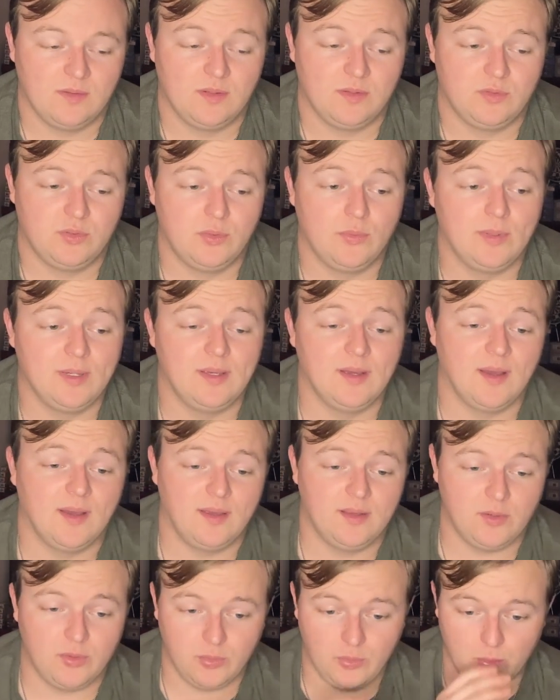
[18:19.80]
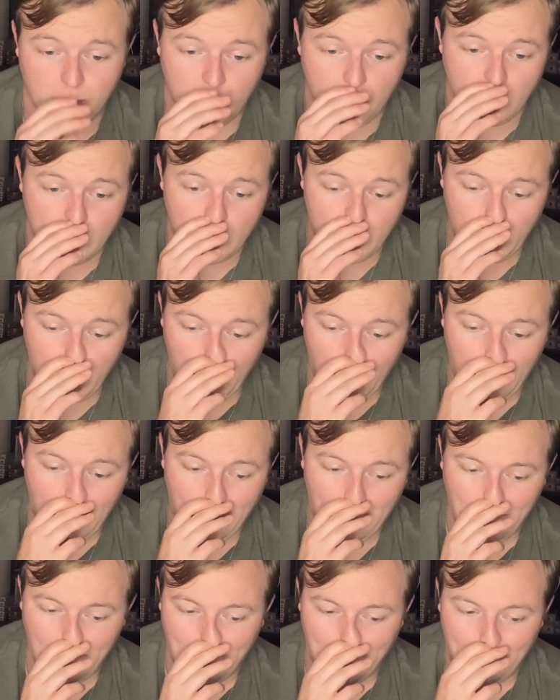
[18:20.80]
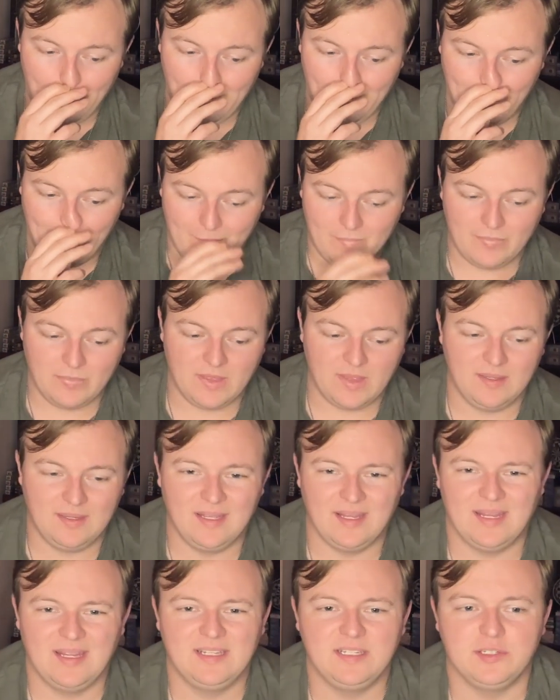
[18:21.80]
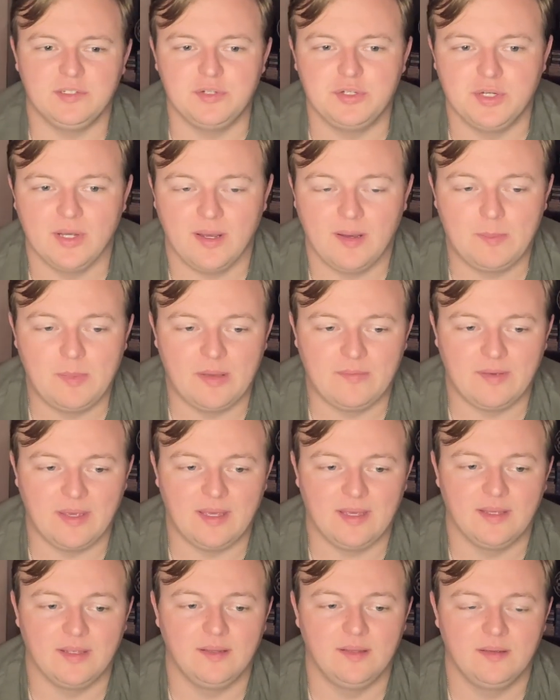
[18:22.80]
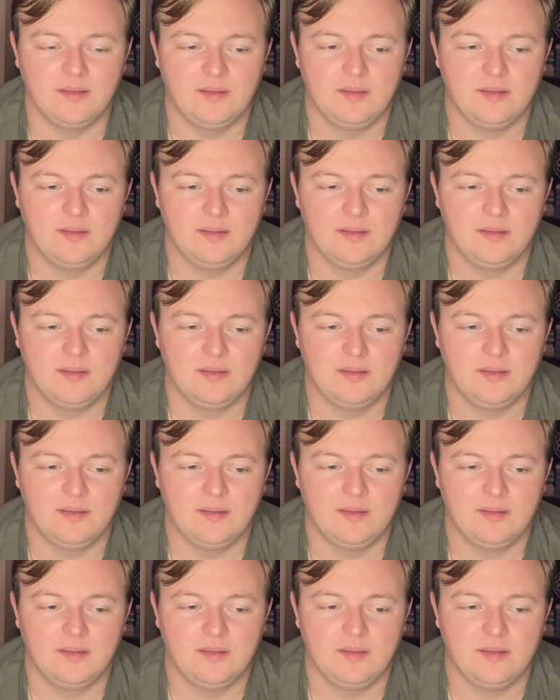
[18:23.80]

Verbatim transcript: to a guy who, again, any job I've had,